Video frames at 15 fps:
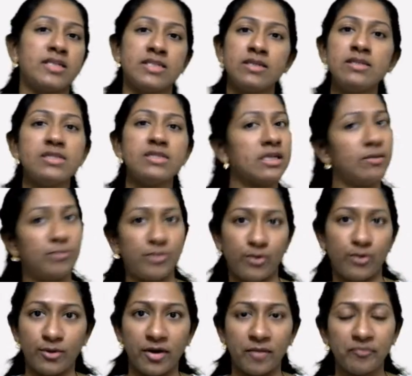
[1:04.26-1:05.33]
a C
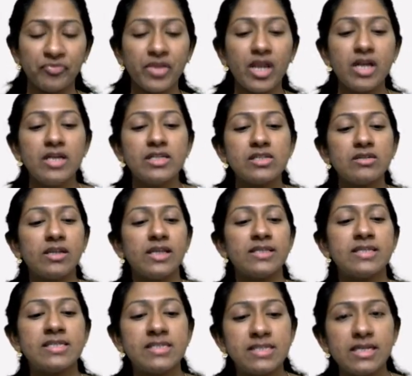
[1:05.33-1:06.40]
program. So
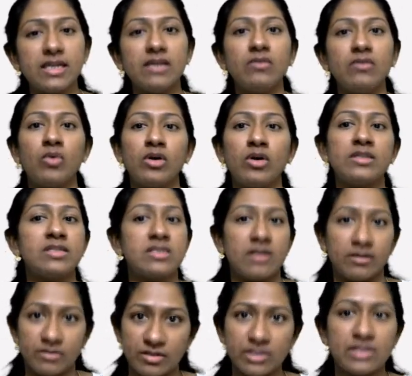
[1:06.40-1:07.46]
let's see what the
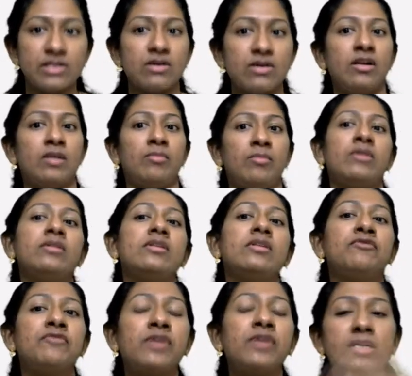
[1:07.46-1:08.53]
structure is all about.
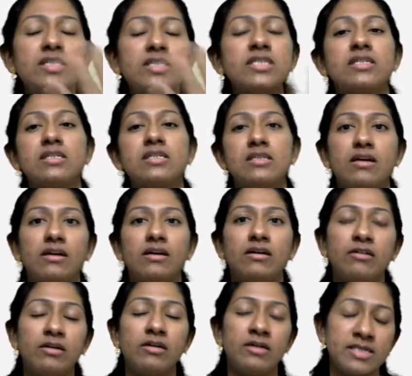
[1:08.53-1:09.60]
The first
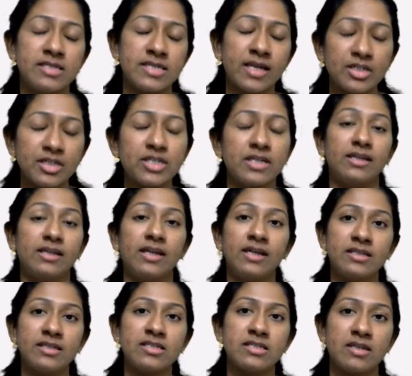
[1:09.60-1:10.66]
section in
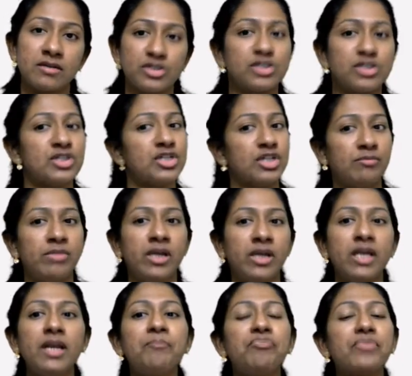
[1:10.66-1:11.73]
the structure should
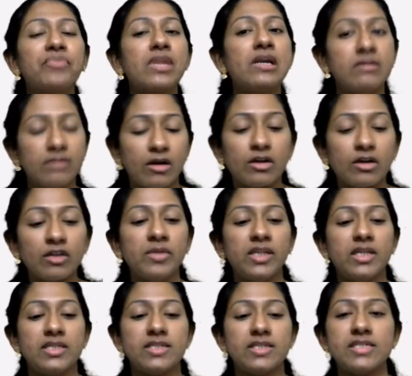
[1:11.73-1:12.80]
be
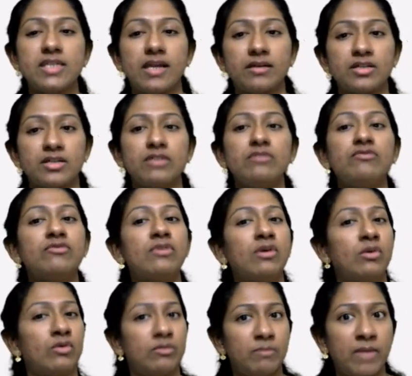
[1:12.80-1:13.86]
documentation section,
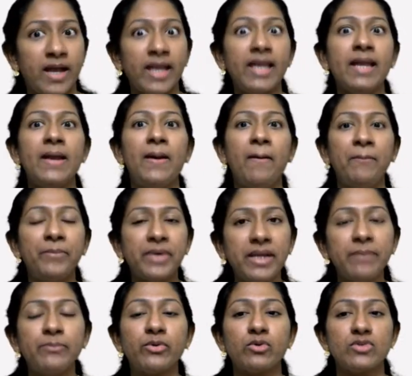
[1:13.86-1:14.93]
followed by
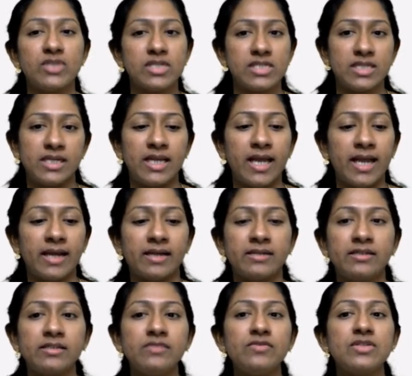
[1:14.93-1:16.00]
preprocessor
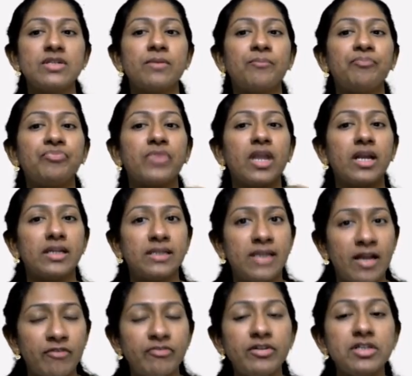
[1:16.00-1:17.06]
directives,
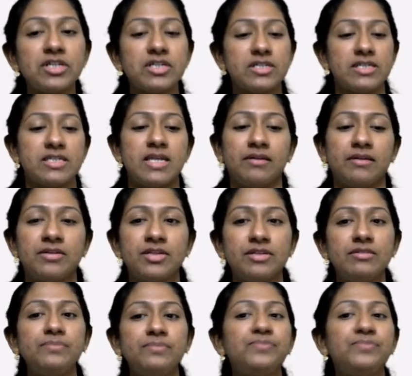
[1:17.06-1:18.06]
definition section,